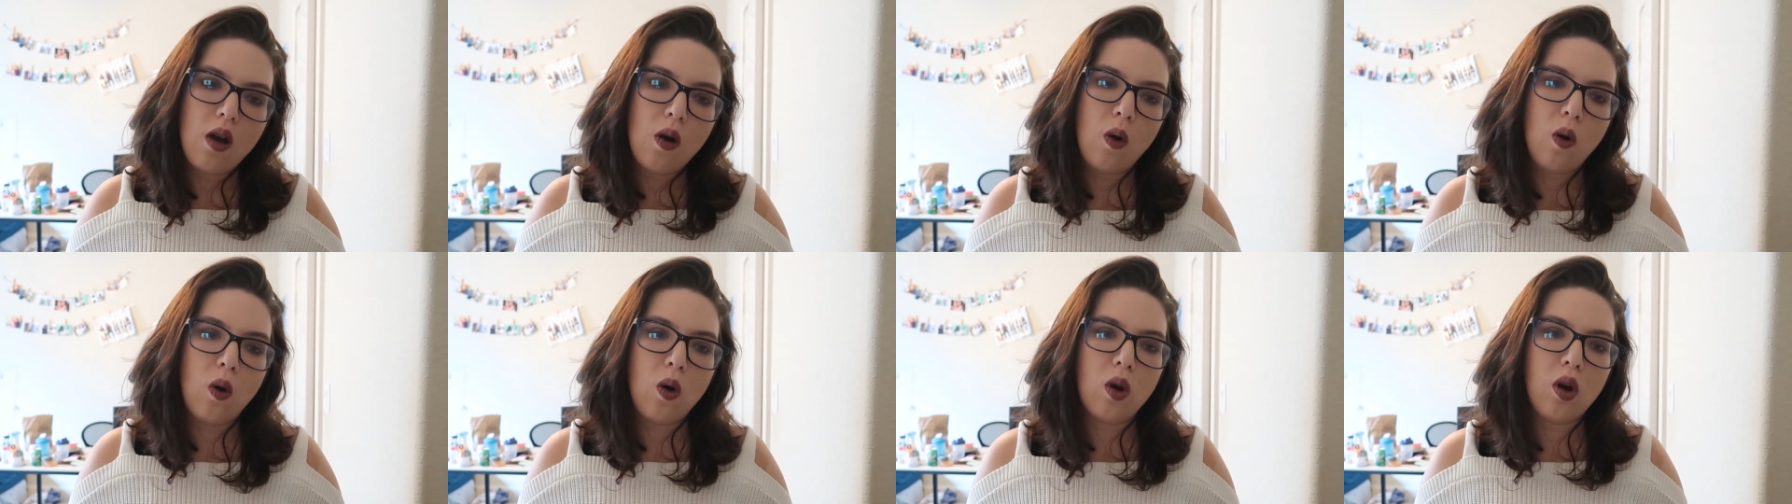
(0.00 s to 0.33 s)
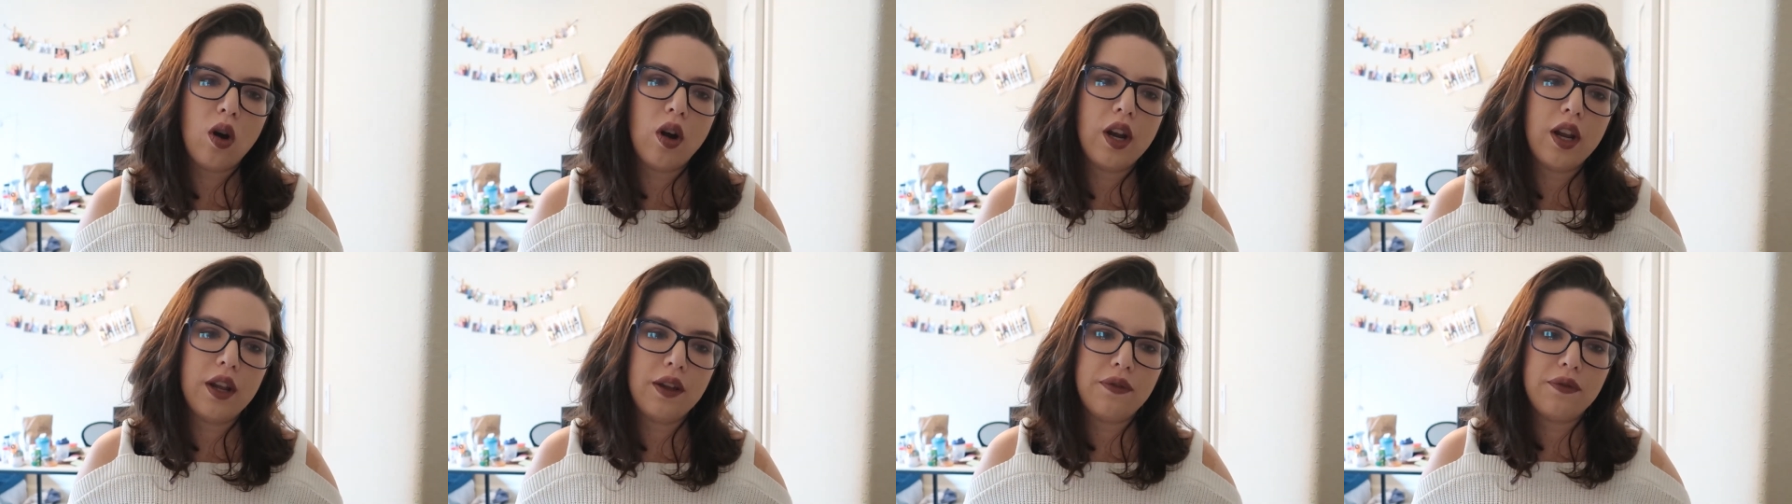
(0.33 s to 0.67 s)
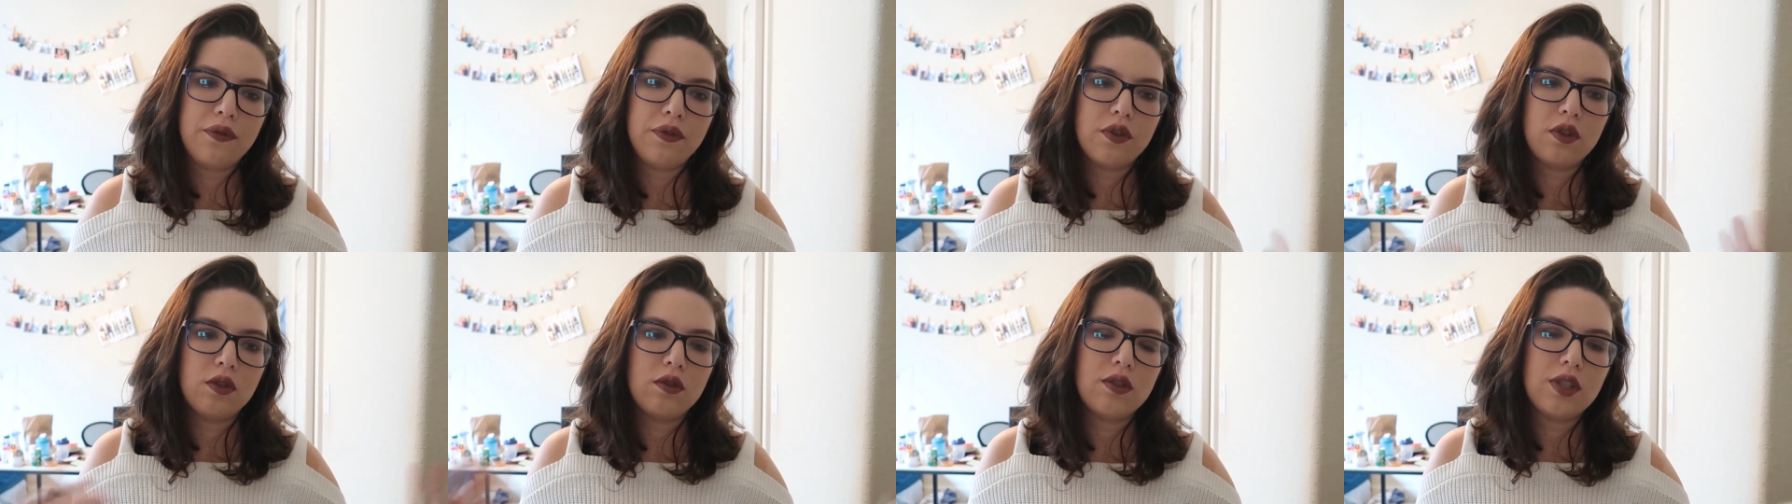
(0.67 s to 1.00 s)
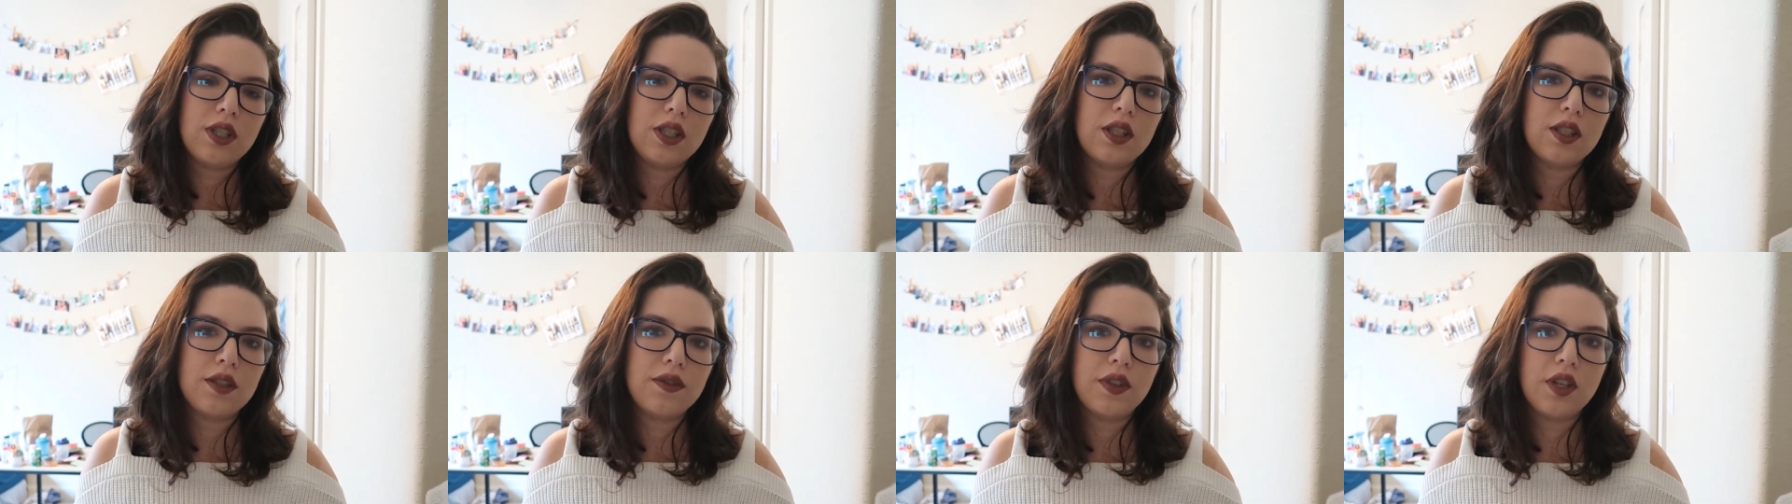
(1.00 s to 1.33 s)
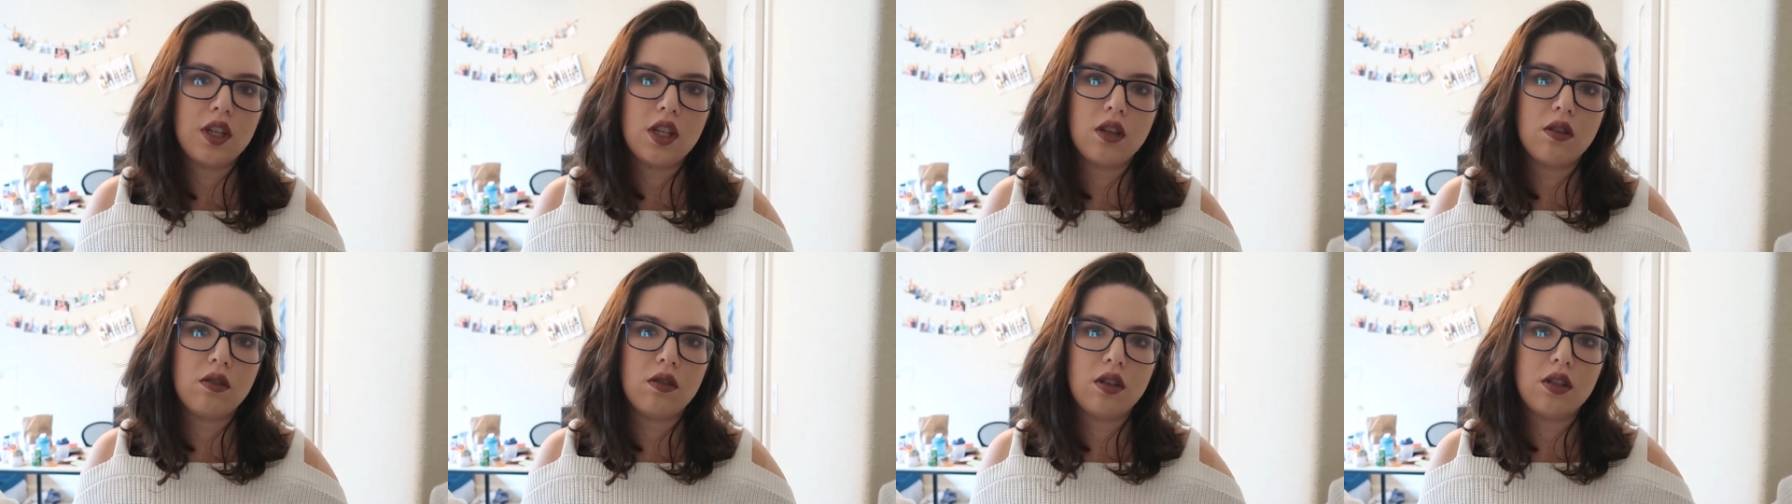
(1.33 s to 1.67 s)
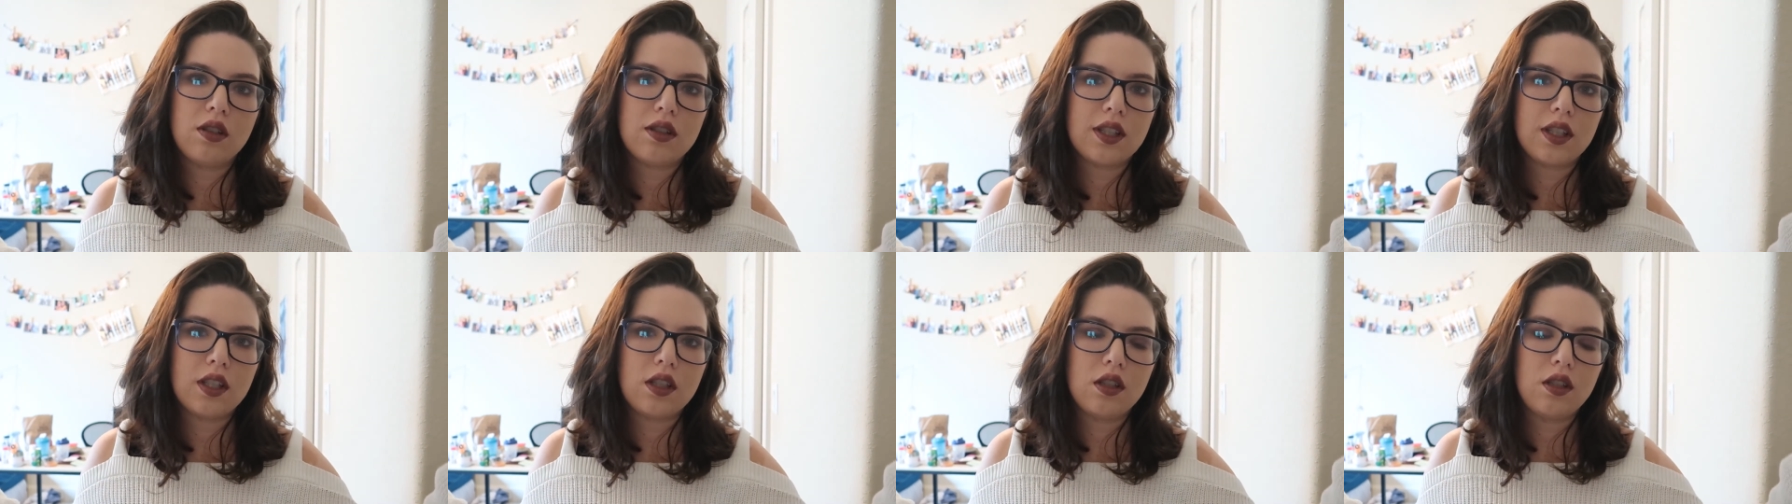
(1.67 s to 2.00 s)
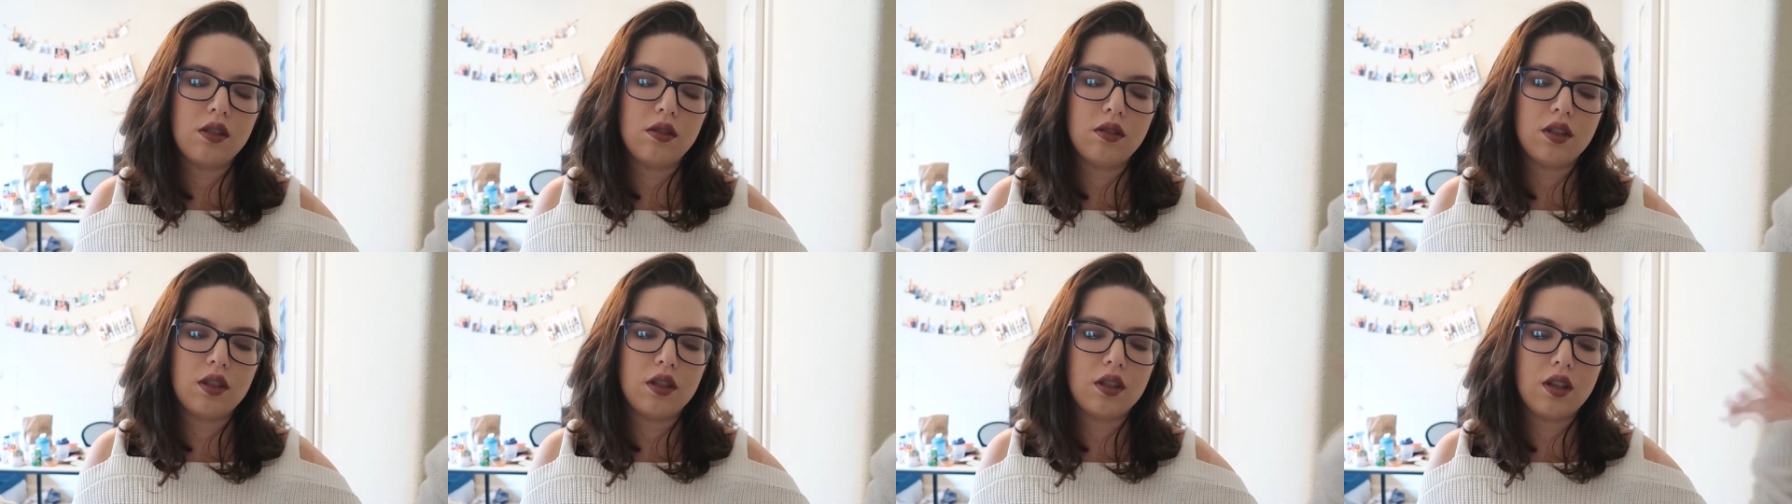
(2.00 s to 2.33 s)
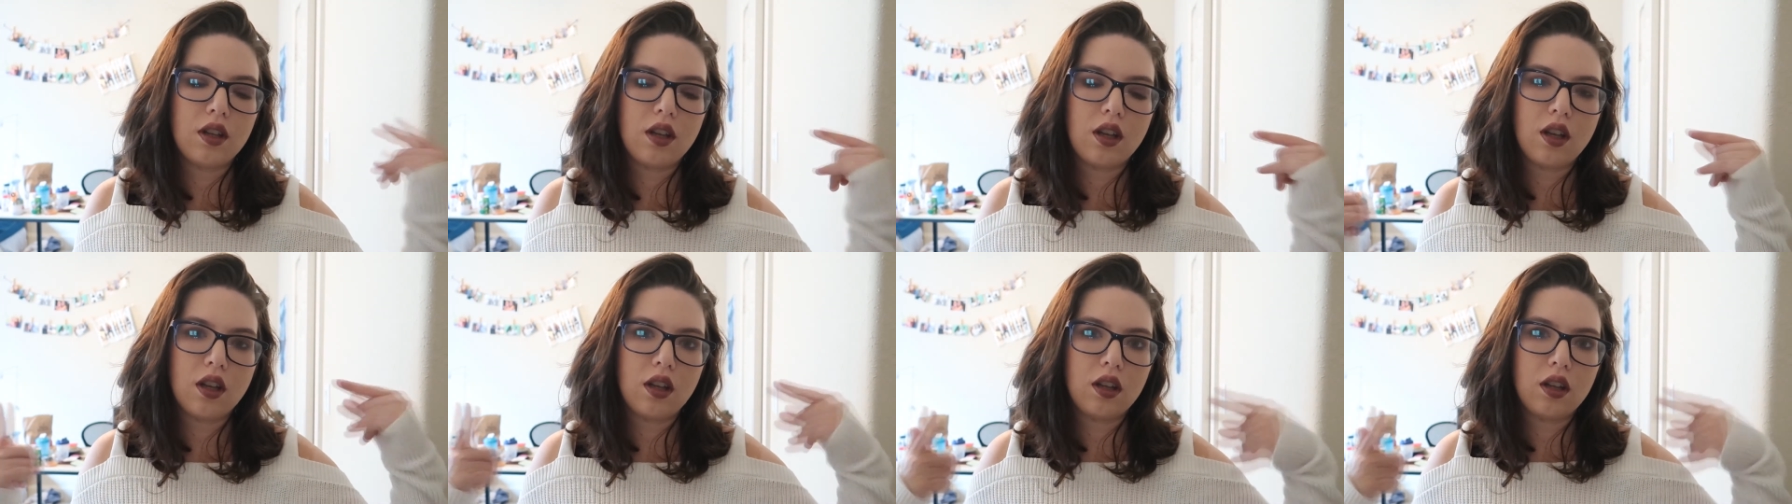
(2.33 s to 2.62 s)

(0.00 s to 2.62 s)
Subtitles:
or if you see this video and you decide to do it.